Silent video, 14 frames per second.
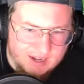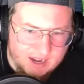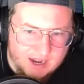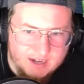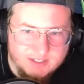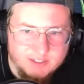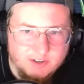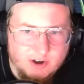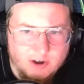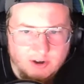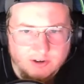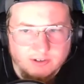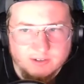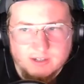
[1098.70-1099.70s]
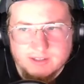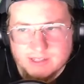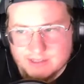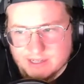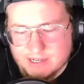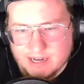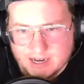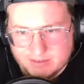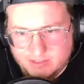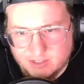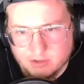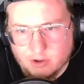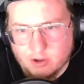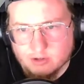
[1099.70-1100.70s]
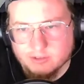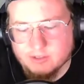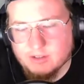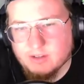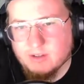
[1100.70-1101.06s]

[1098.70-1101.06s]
a hot start, and then they kind of stalled